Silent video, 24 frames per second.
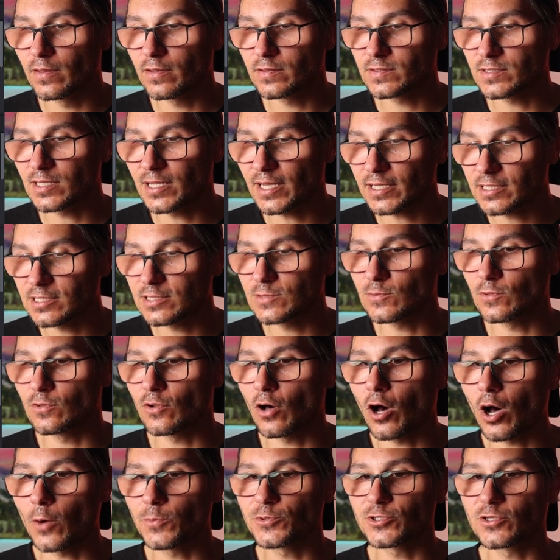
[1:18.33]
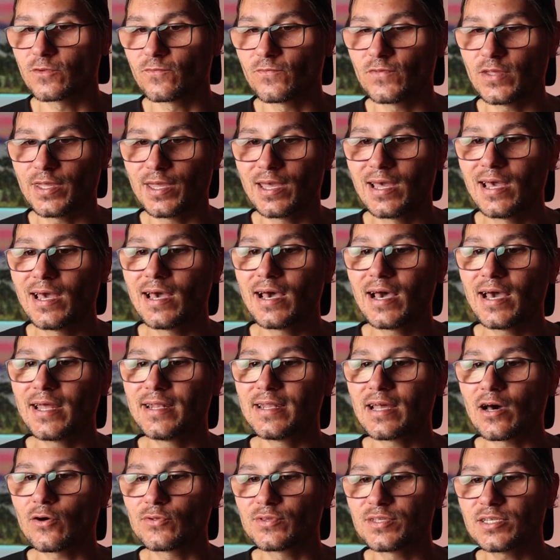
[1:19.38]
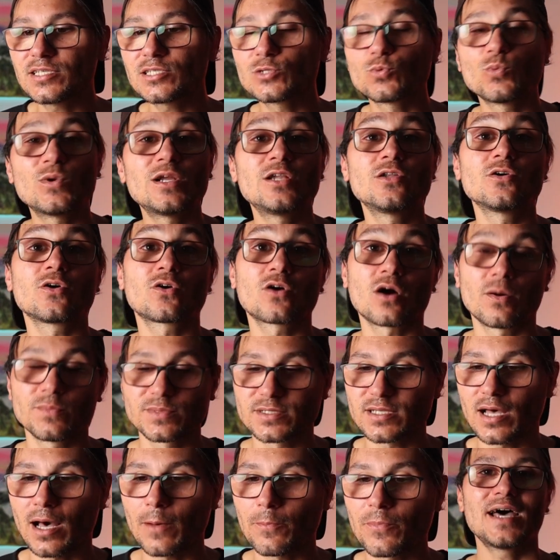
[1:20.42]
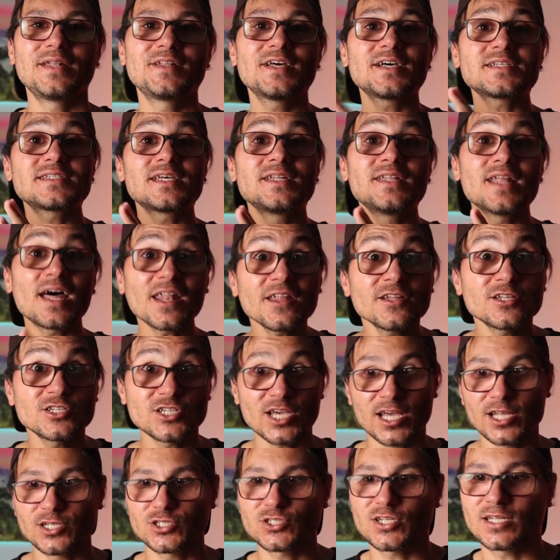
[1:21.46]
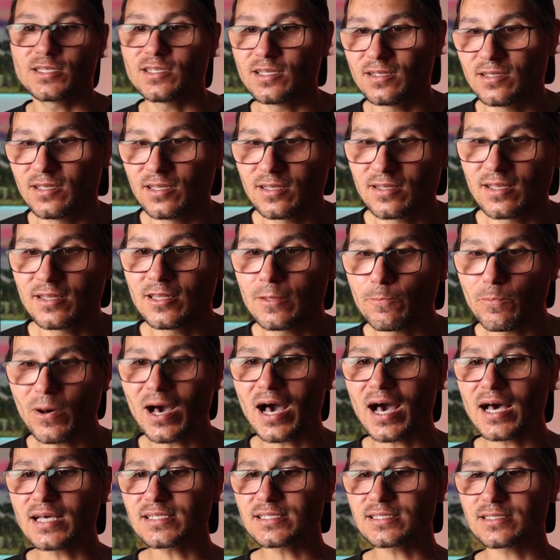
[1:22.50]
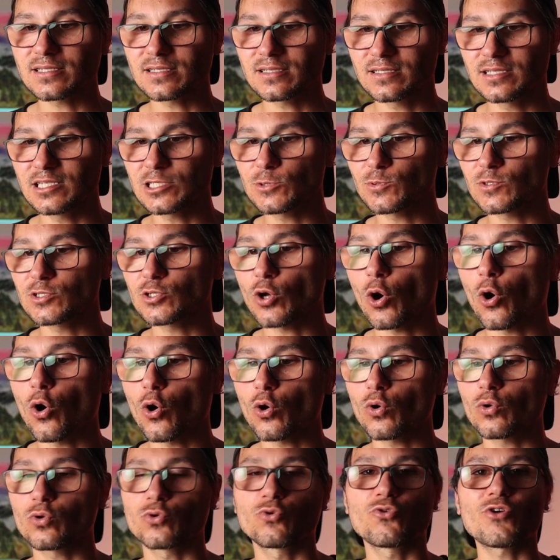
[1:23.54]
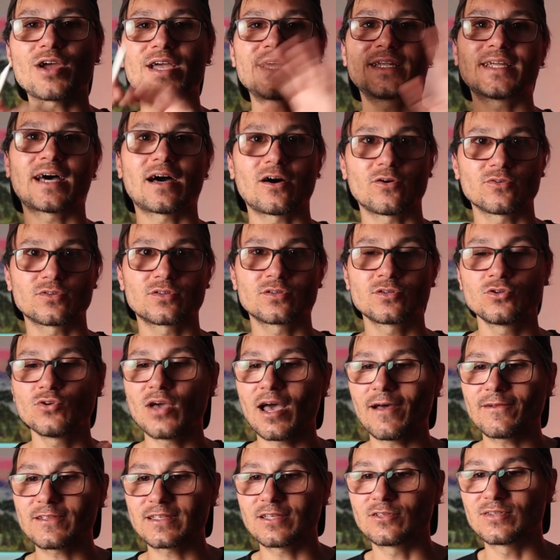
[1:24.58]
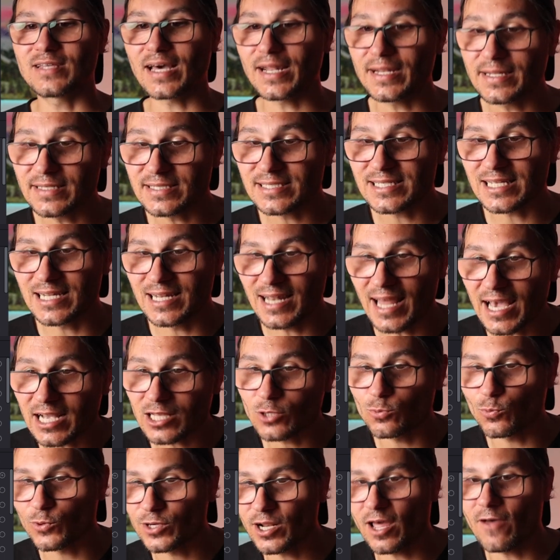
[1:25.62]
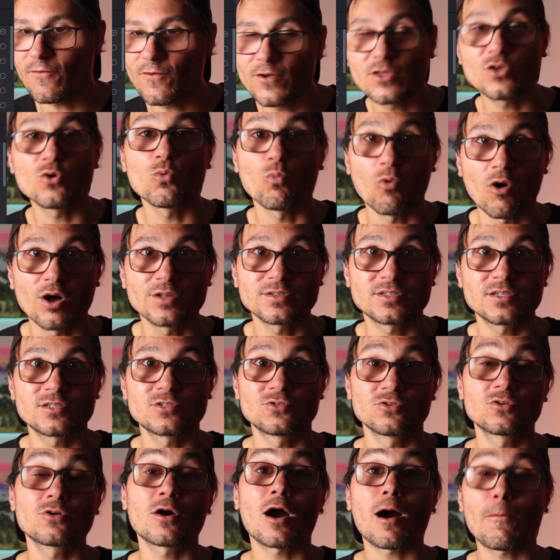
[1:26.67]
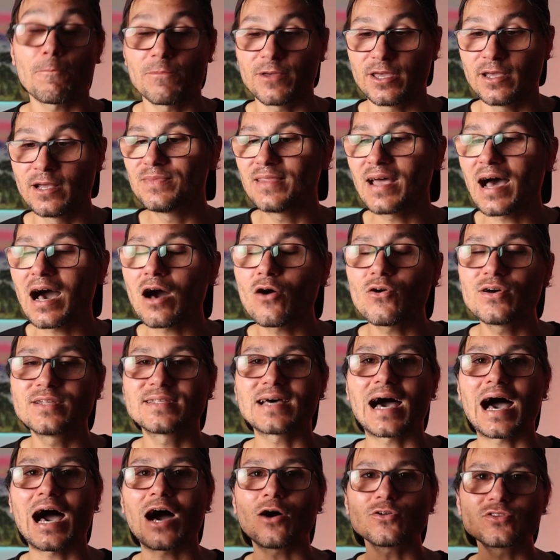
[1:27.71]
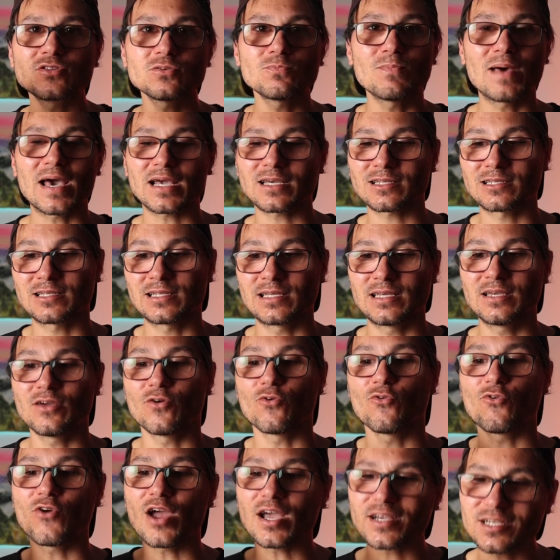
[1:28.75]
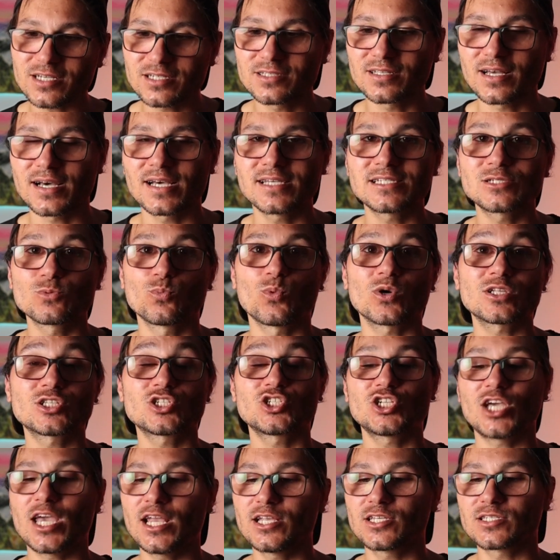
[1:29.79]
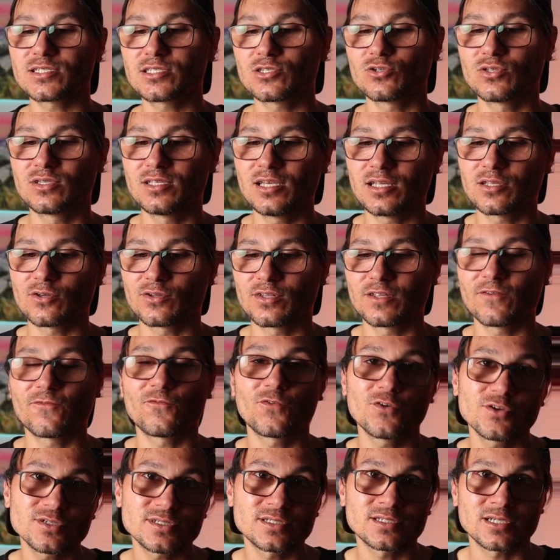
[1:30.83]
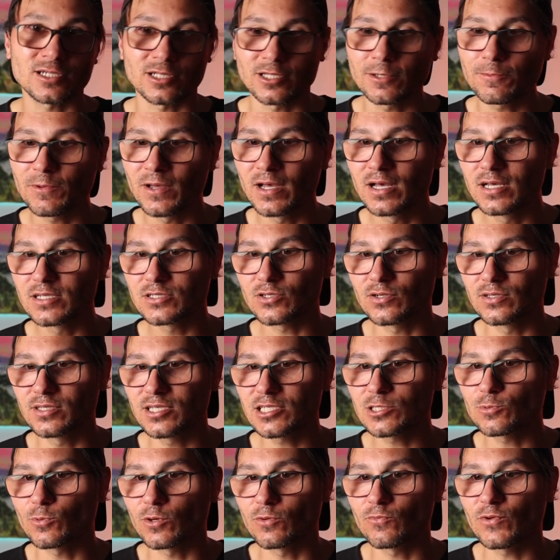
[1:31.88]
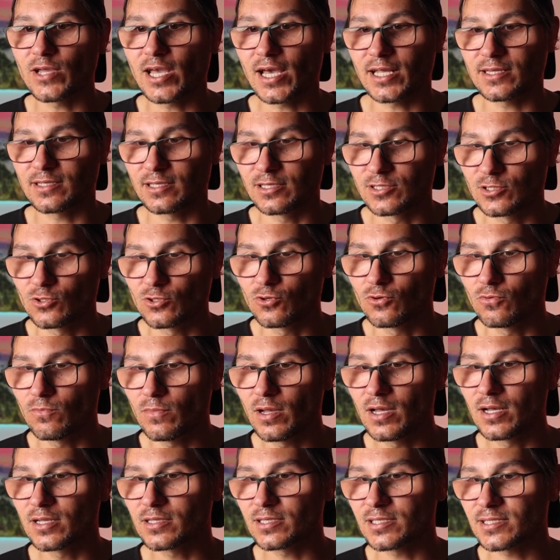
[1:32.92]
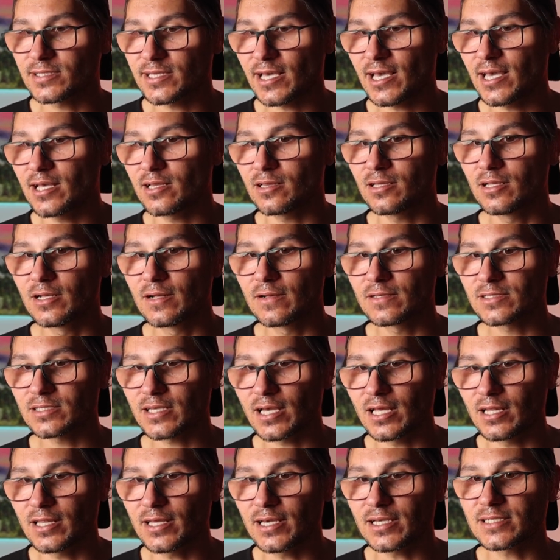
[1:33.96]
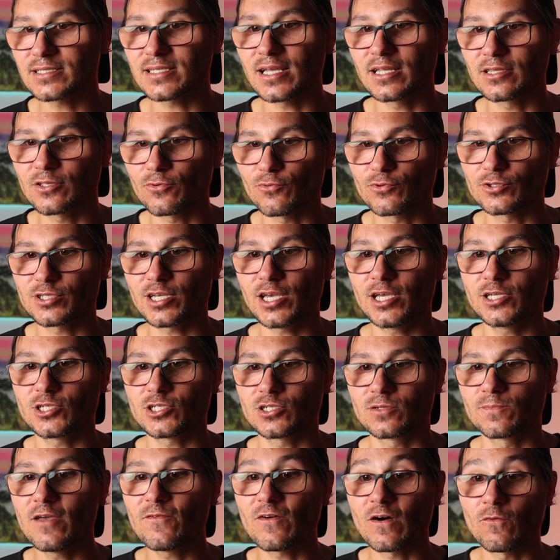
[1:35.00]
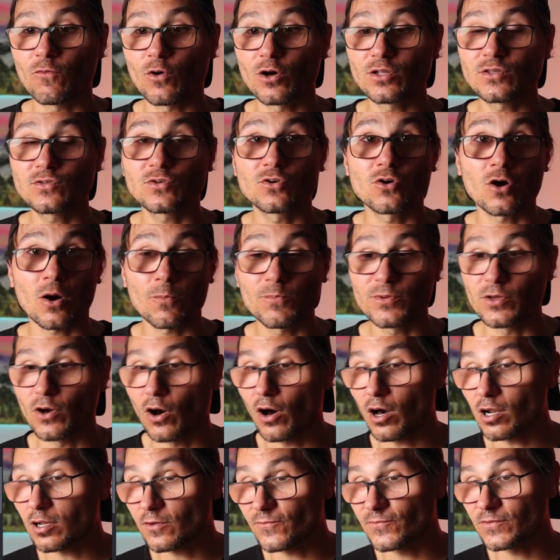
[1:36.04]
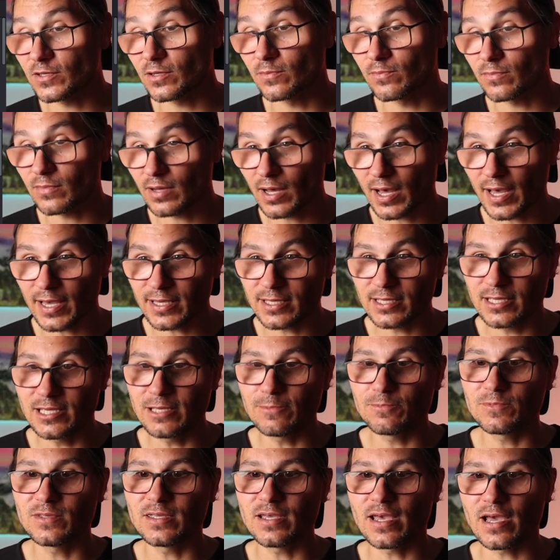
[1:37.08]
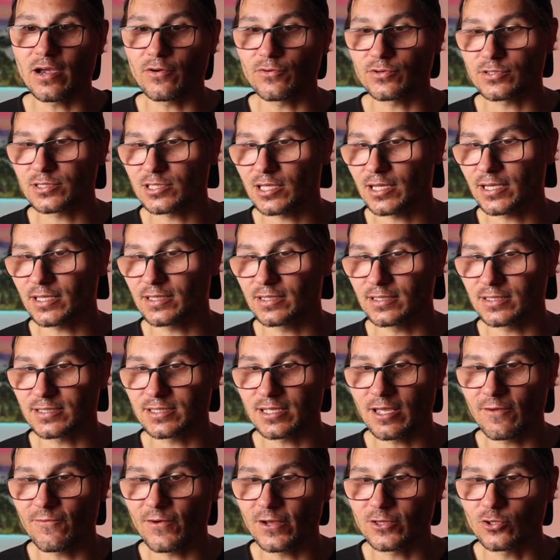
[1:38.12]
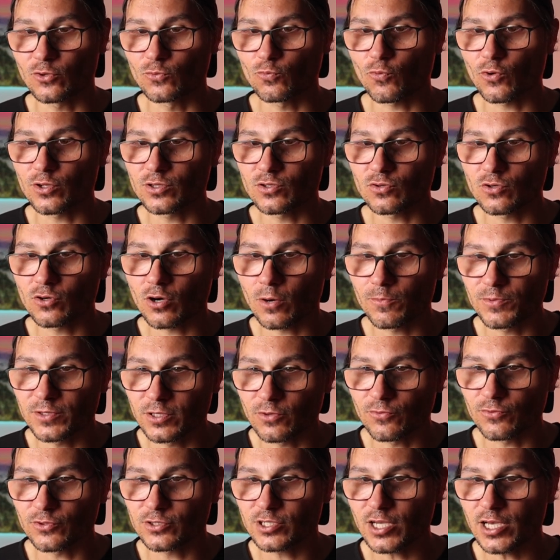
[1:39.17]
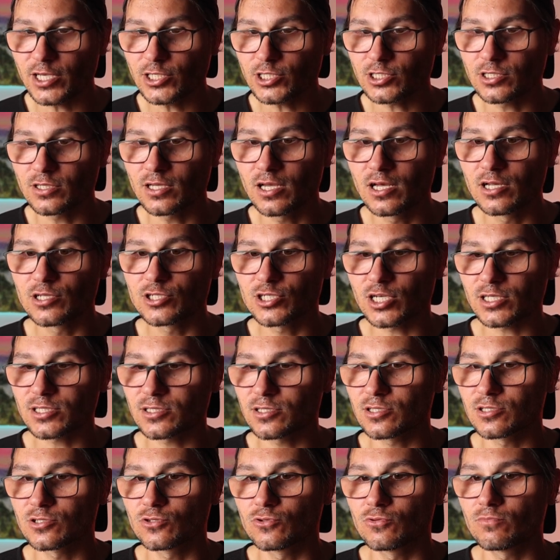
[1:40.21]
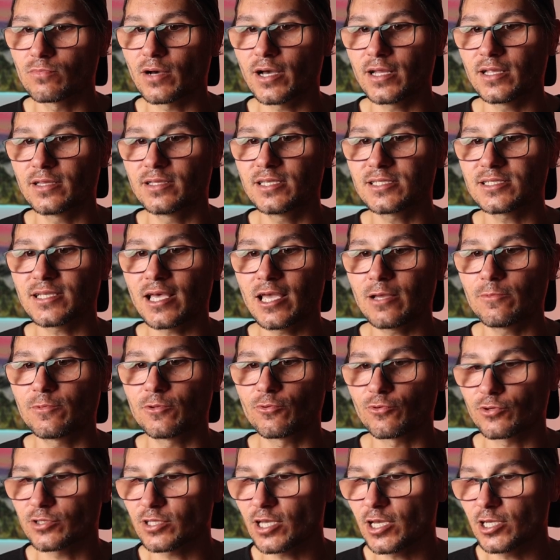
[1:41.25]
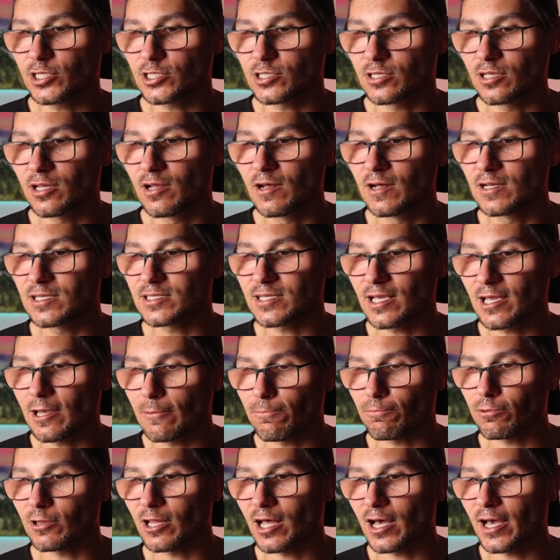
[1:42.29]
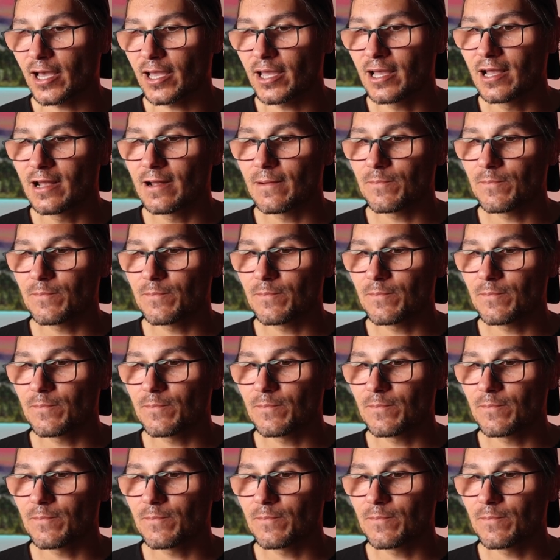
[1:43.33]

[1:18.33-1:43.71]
Select this one, option V. And now this window comes up. And there's another change that they did. In the past, this was all grayed out. You have to then select whatever you wanted to copy. Now it automatically recognizes what changes you did on the first clip. So in this one, we had the zoom, the scale, scale X, and the rotation. If I want to copy all of them, I keep the arrows like this. If I don't want to copy the rotation, just the zoom, I disable the rotation, say apply.